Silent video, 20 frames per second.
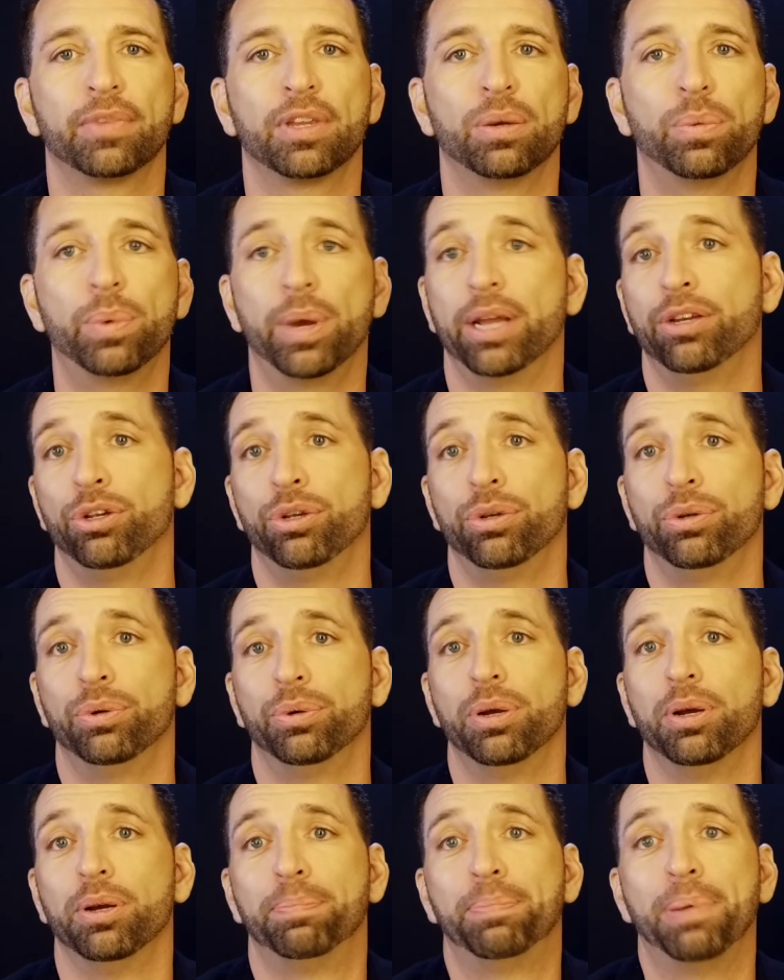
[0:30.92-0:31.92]
When you
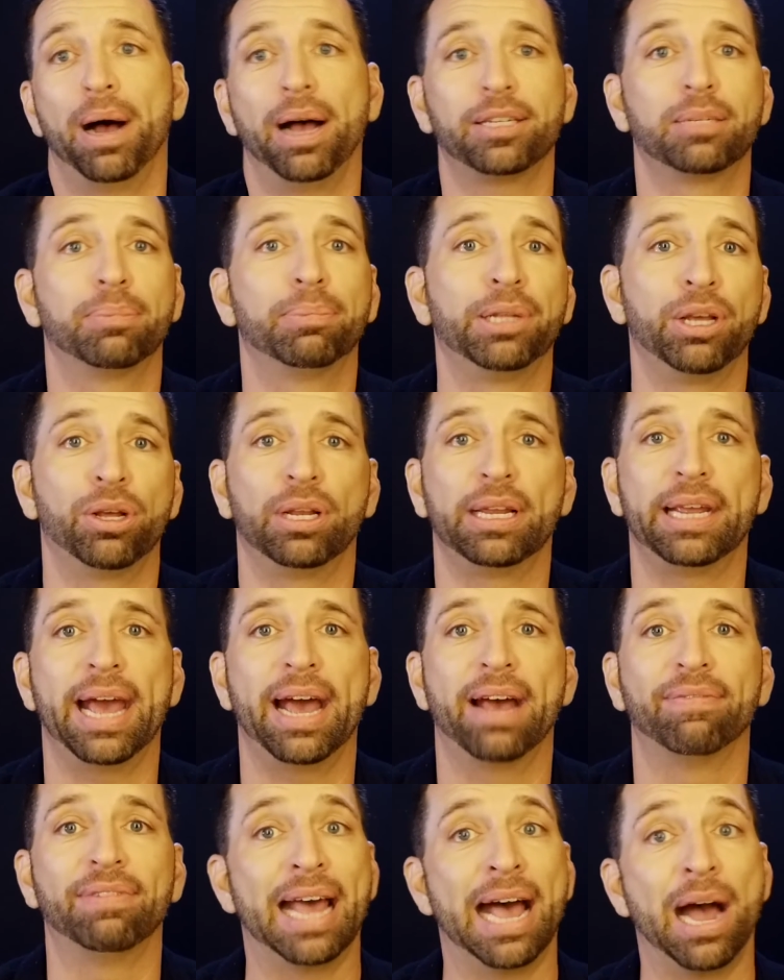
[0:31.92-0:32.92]
possibly only
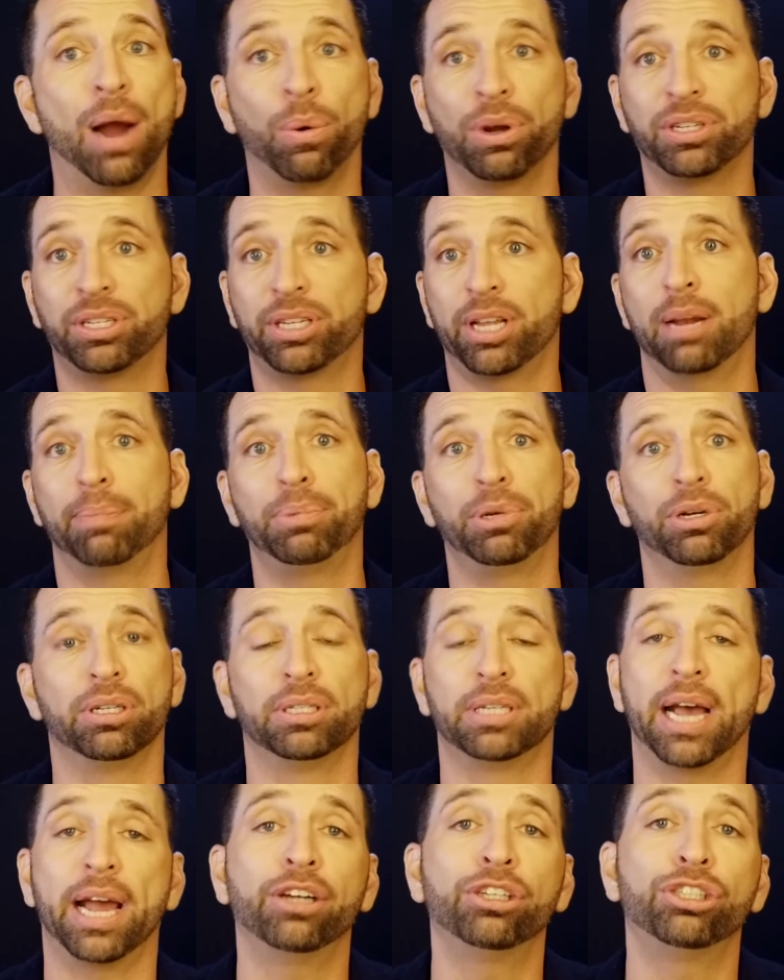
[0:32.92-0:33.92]
have an hour to set up your
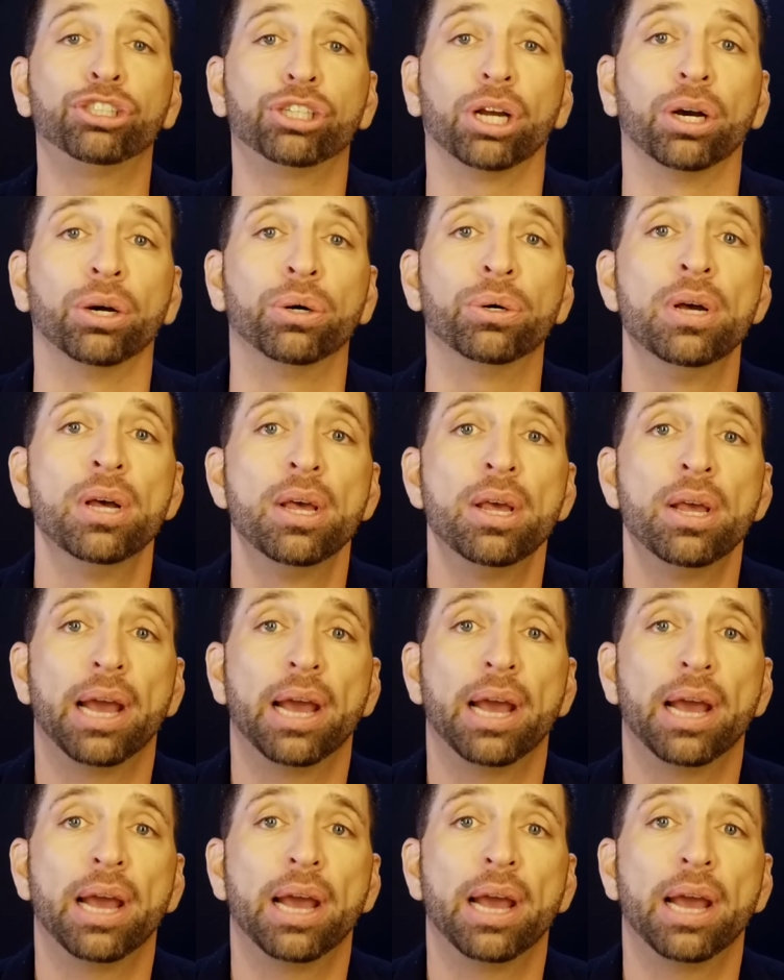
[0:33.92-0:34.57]
entire show,